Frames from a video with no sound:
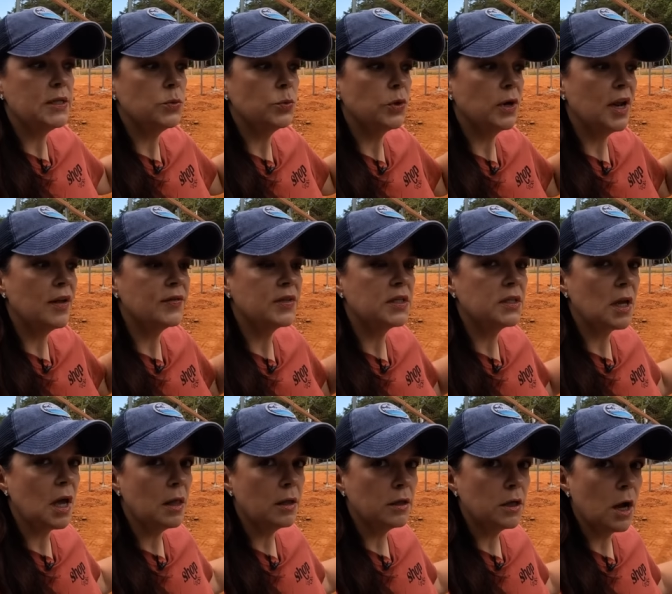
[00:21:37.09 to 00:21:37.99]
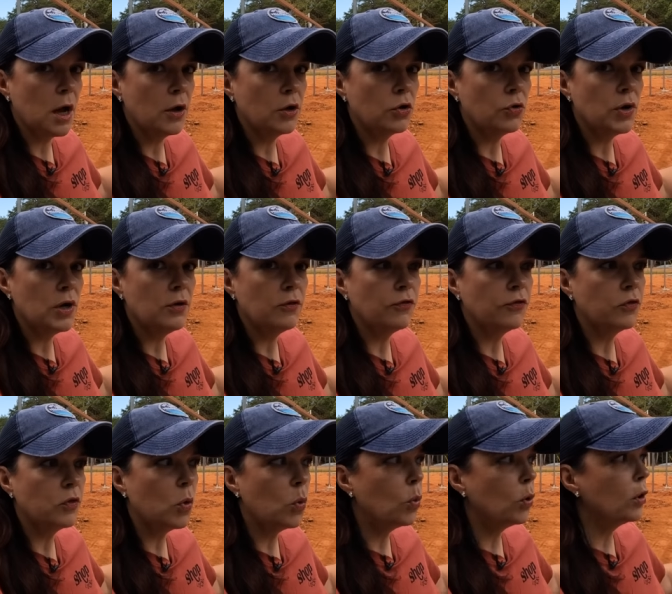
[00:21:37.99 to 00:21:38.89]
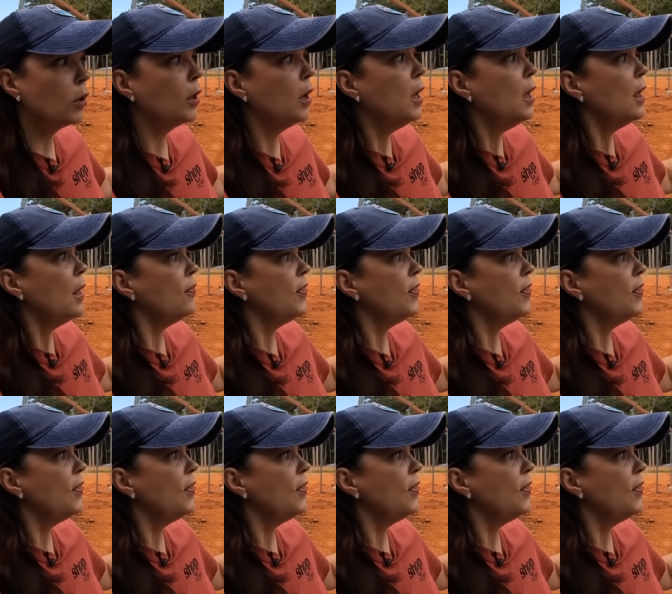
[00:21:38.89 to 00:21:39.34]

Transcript: so we're gonna have a solid concrete floor.